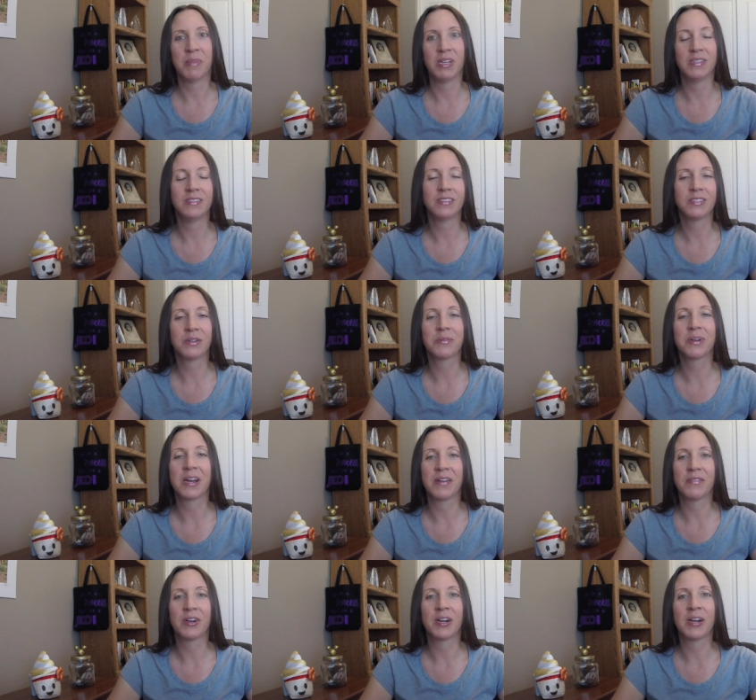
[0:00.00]
months or
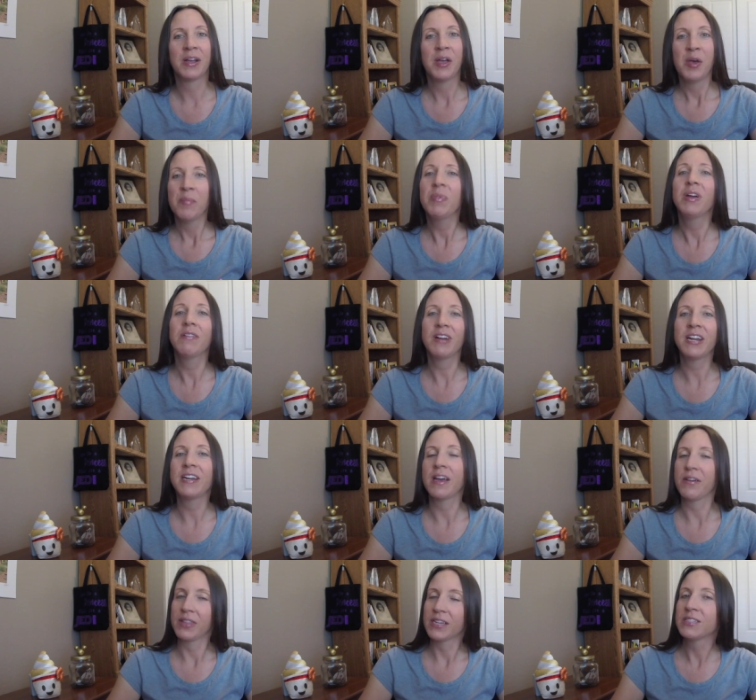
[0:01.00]
whatever. But right
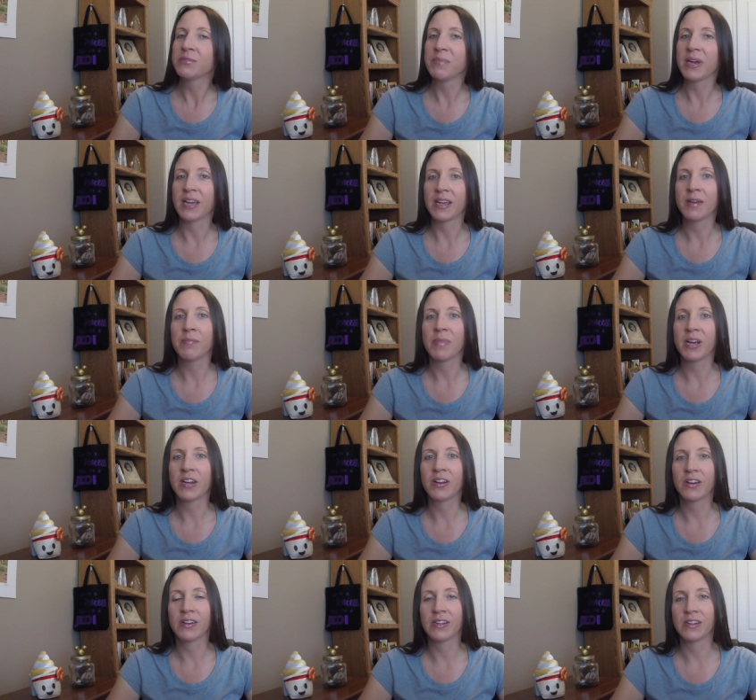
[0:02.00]
now, that's my my
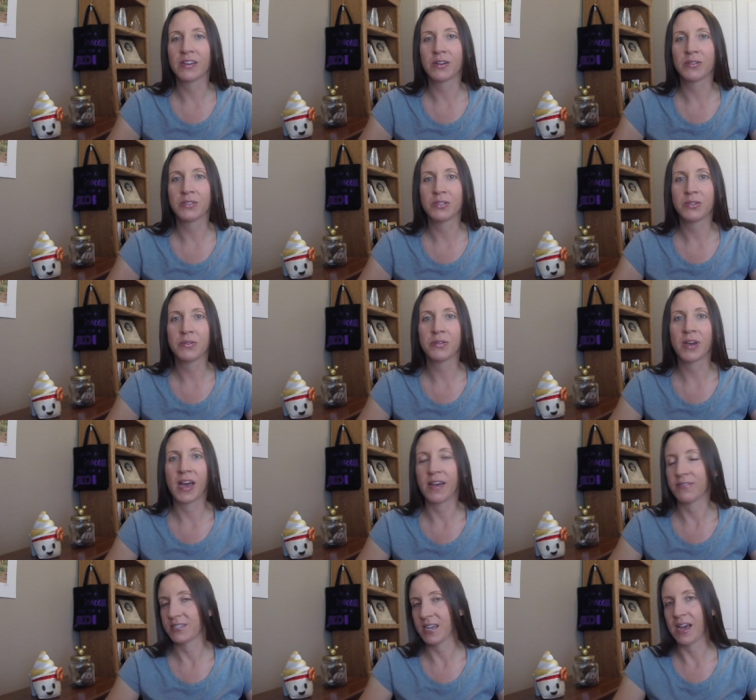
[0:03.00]
current go-to
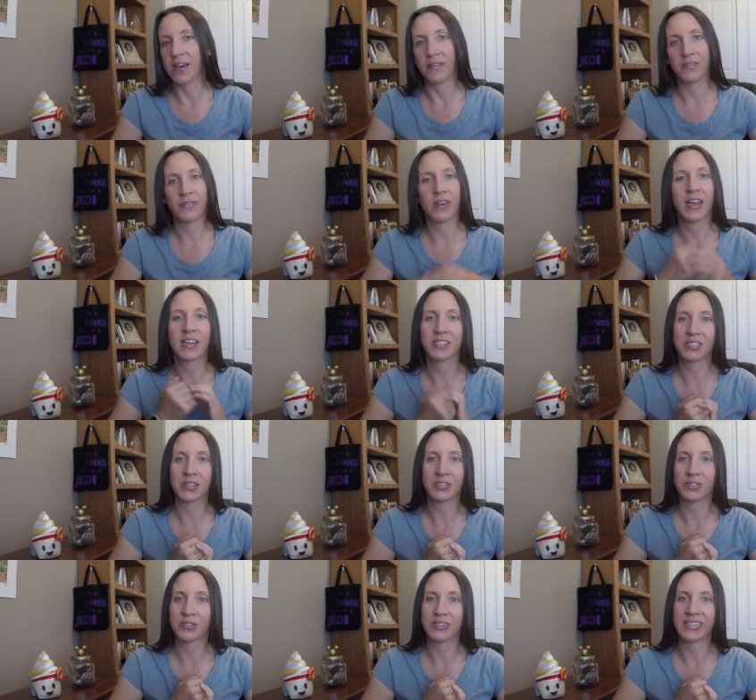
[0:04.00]
have to have
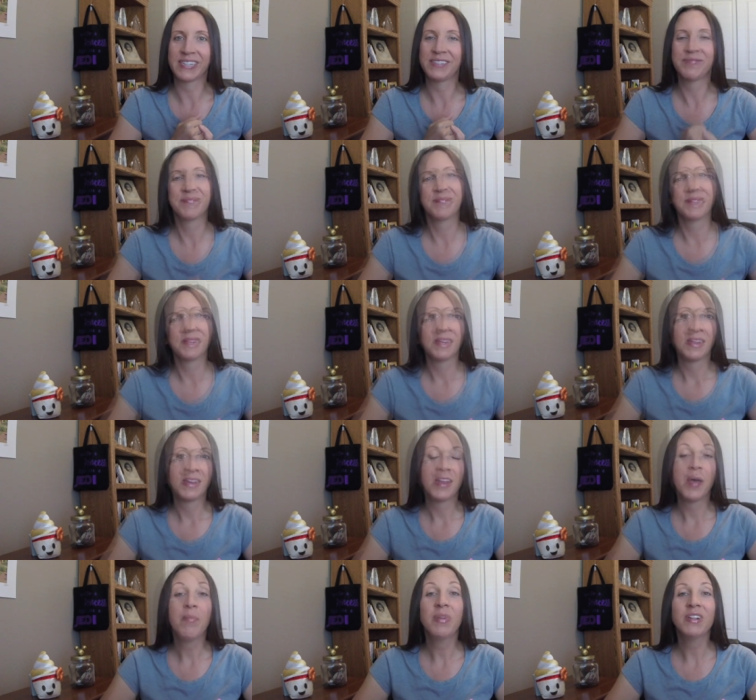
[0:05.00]
accessory.
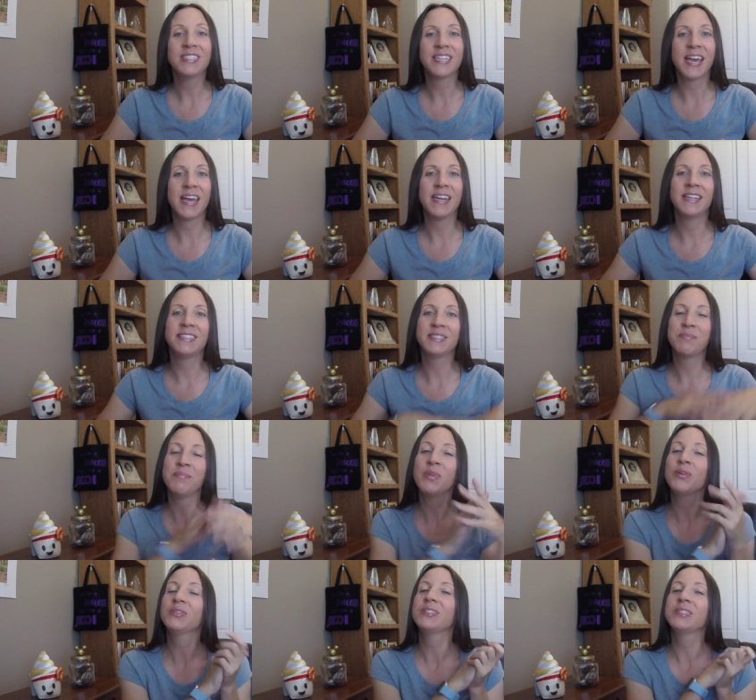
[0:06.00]
Number ten is
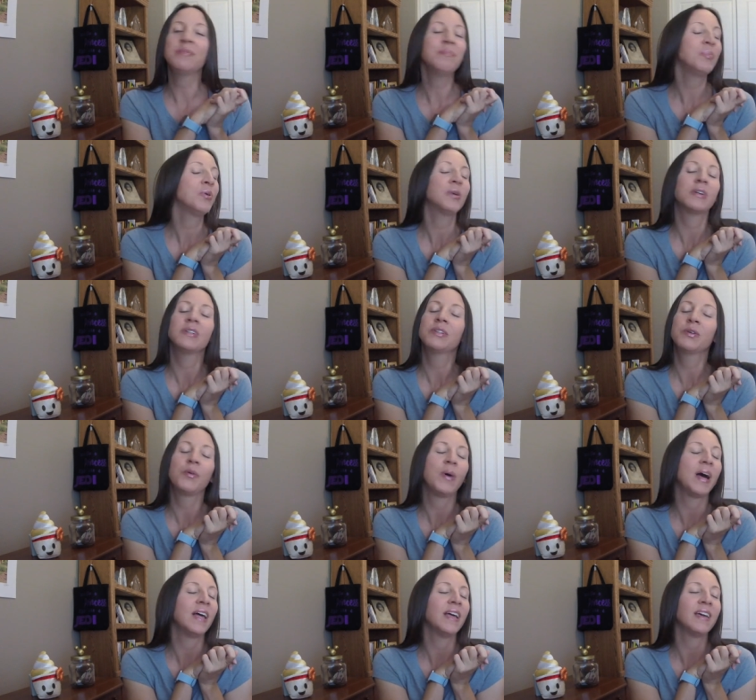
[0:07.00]
most important
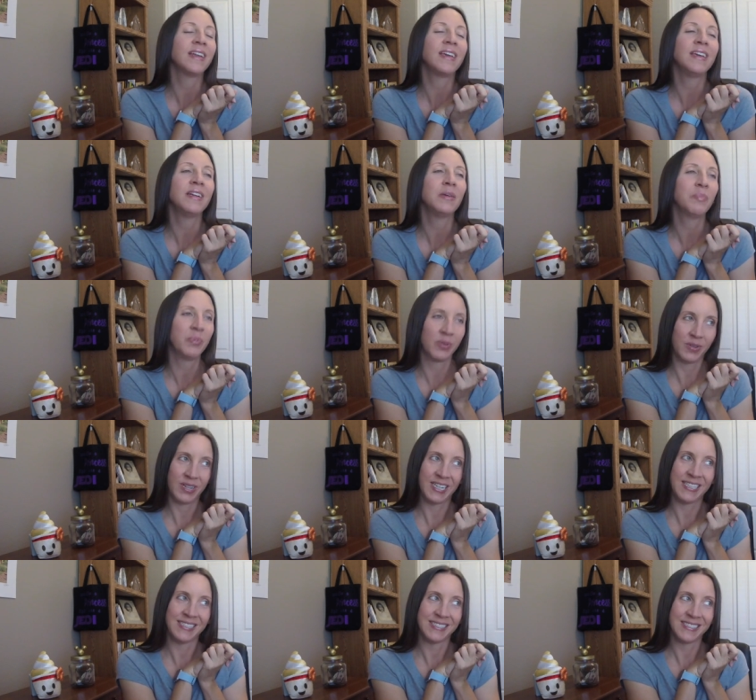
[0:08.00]
quality in a
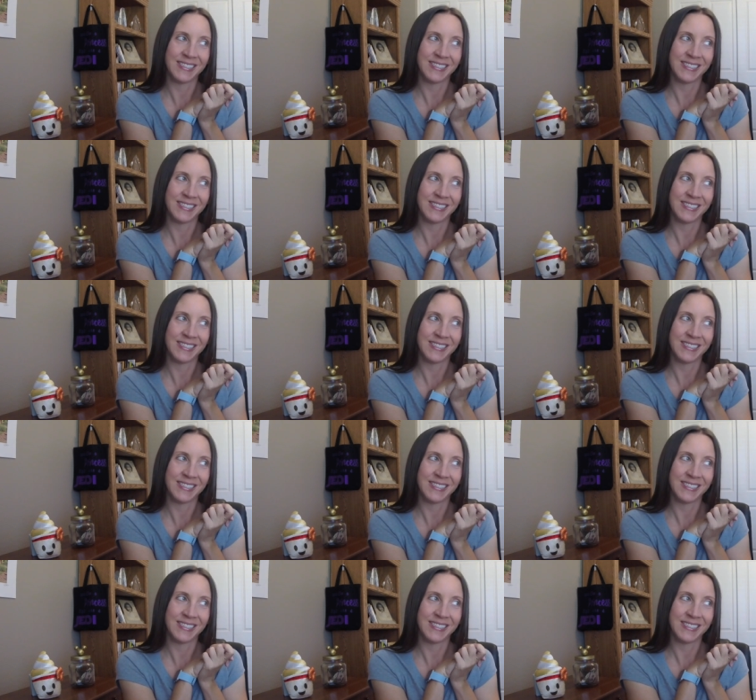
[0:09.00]
prince.